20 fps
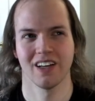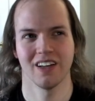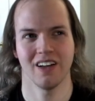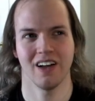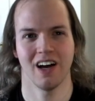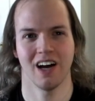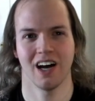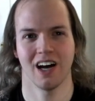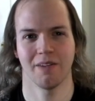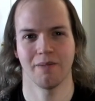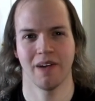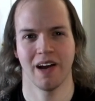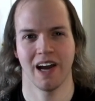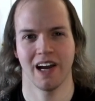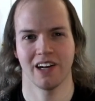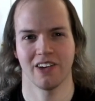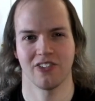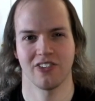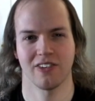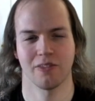
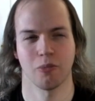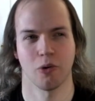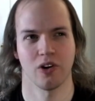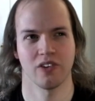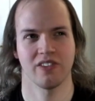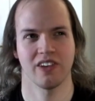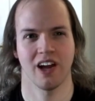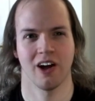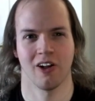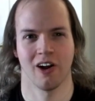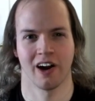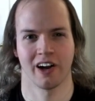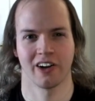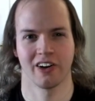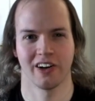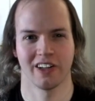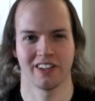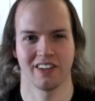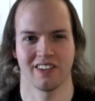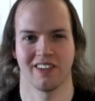man, it's just more DLR
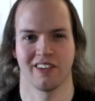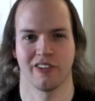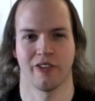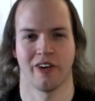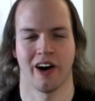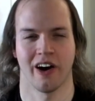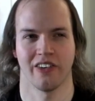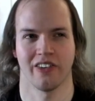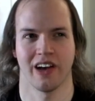goodness as far